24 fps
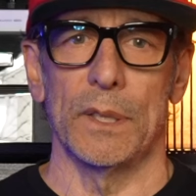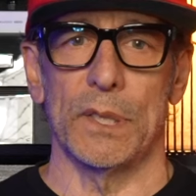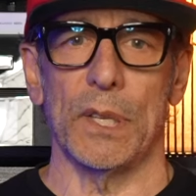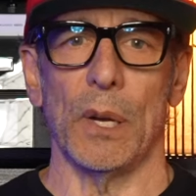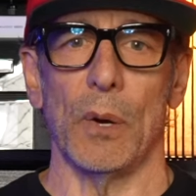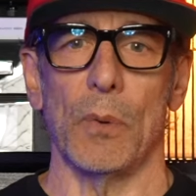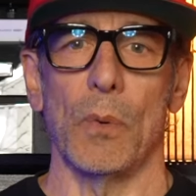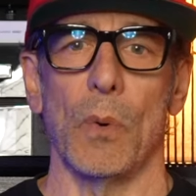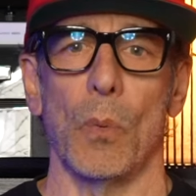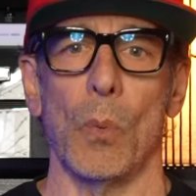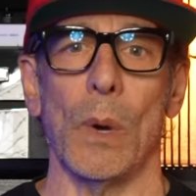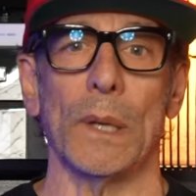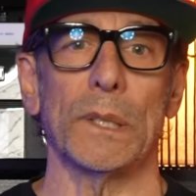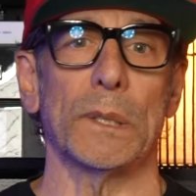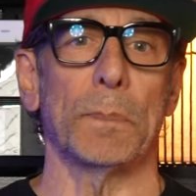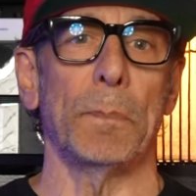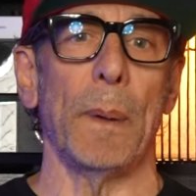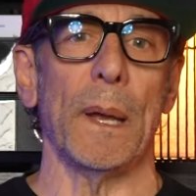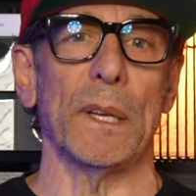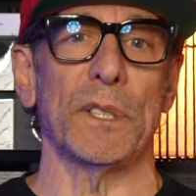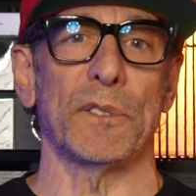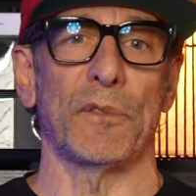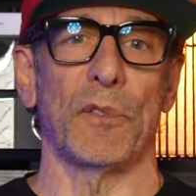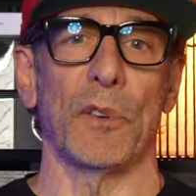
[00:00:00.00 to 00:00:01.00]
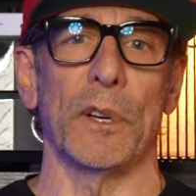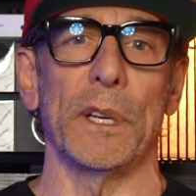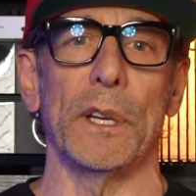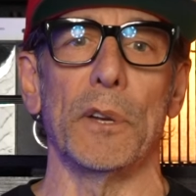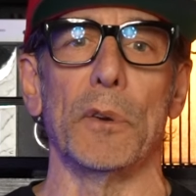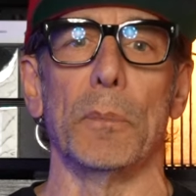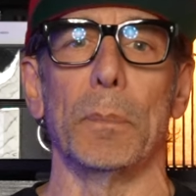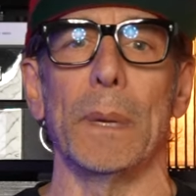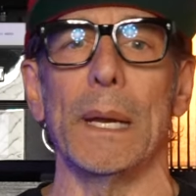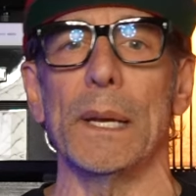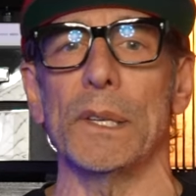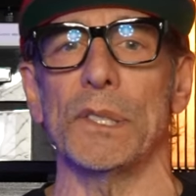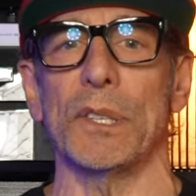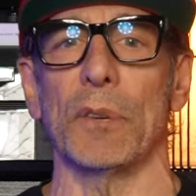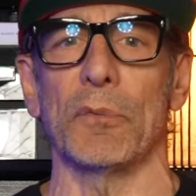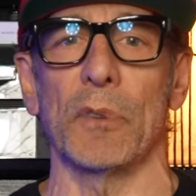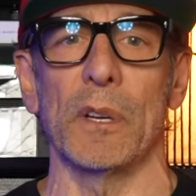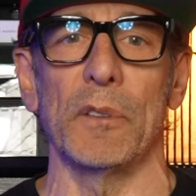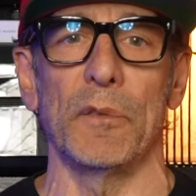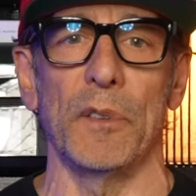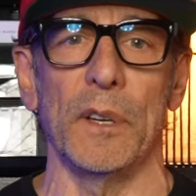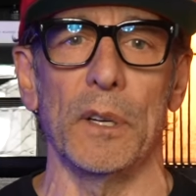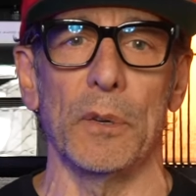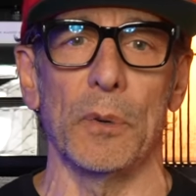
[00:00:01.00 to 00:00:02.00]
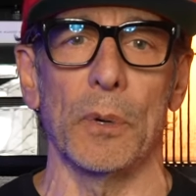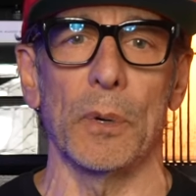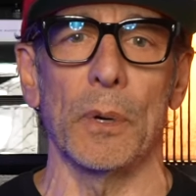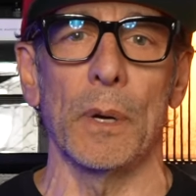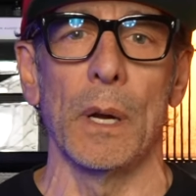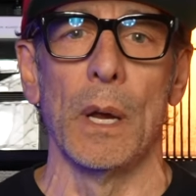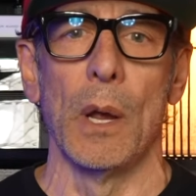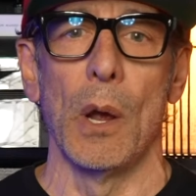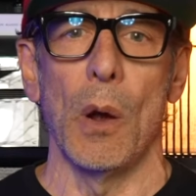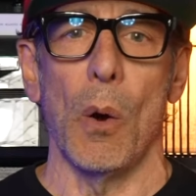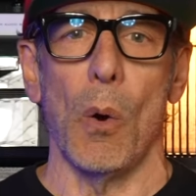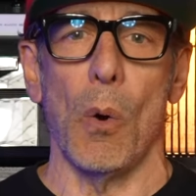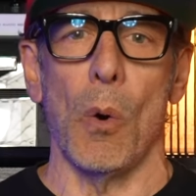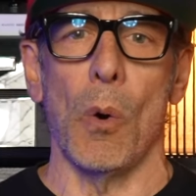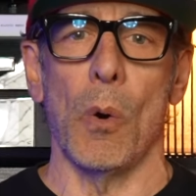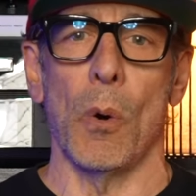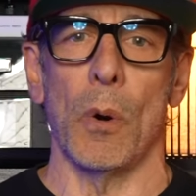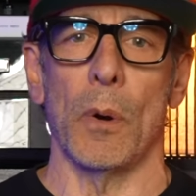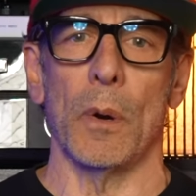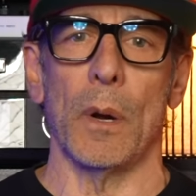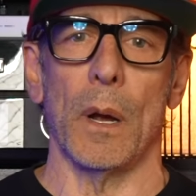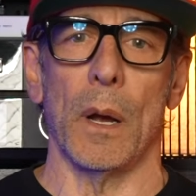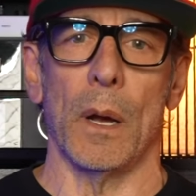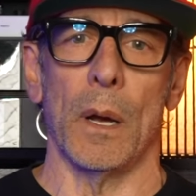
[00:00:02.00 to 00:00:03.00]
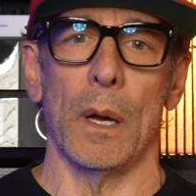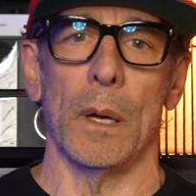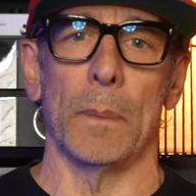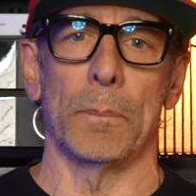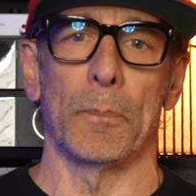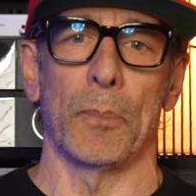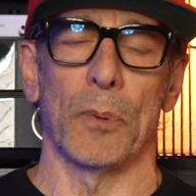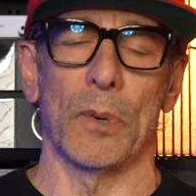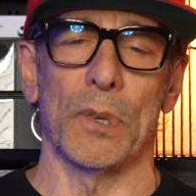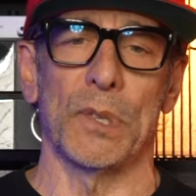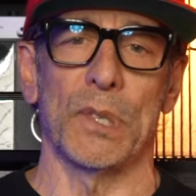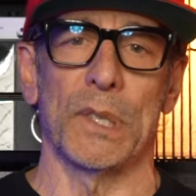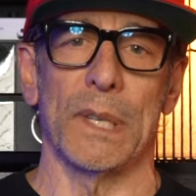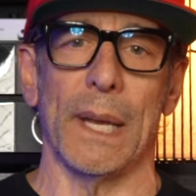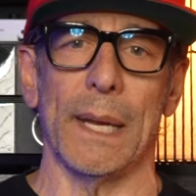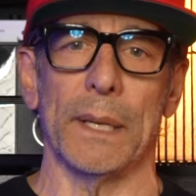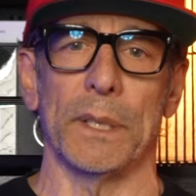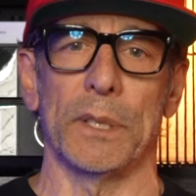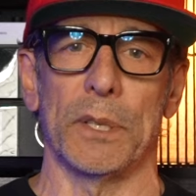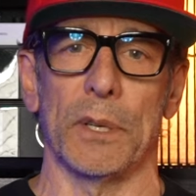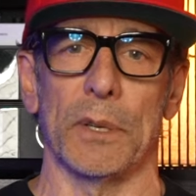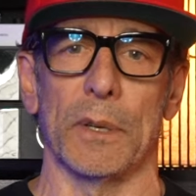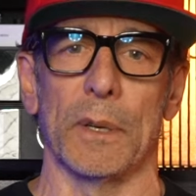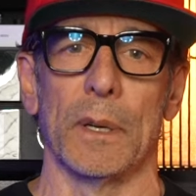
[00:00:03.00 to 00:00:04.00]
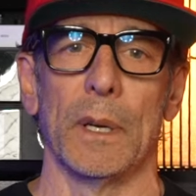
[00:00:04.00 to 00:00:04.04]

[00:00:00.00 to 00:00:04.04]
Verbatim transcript: So, what's best for you, me as a reviewer or a presenter?